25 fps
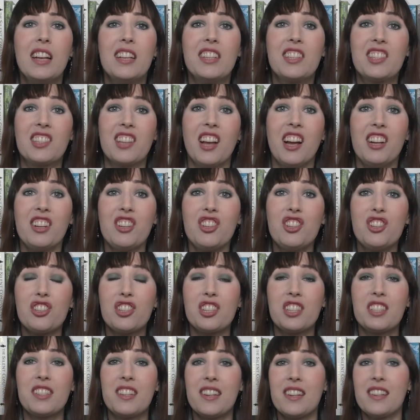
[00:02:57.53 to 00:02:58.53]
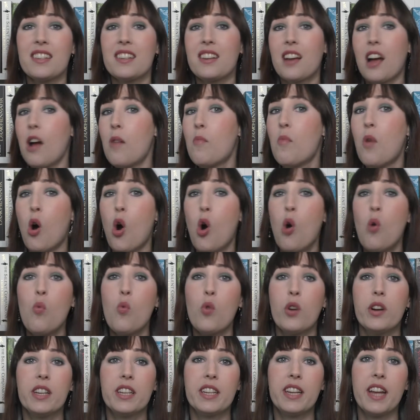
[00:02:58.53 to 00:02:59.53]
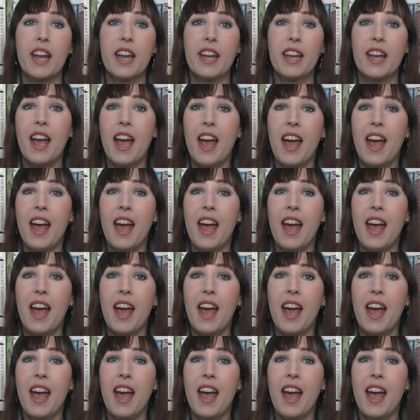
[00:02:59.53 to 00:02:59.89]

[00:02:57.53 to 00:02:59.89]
son just didn't come home one day,